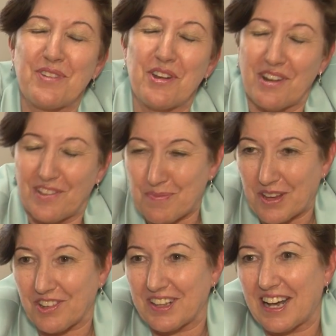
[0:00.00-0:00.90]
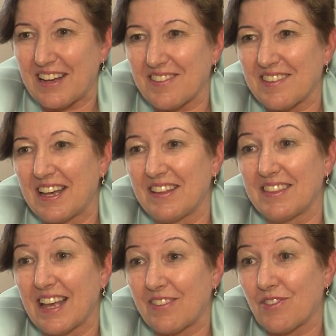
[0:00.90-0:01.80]
Very specialised.
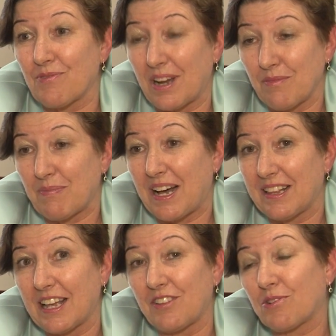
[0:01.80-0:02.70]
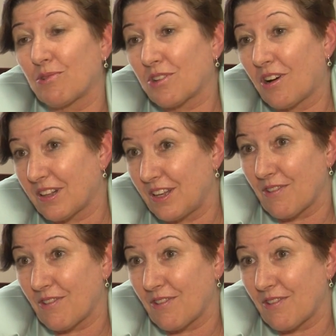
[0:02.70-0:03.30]
And that's run by a lady called Carly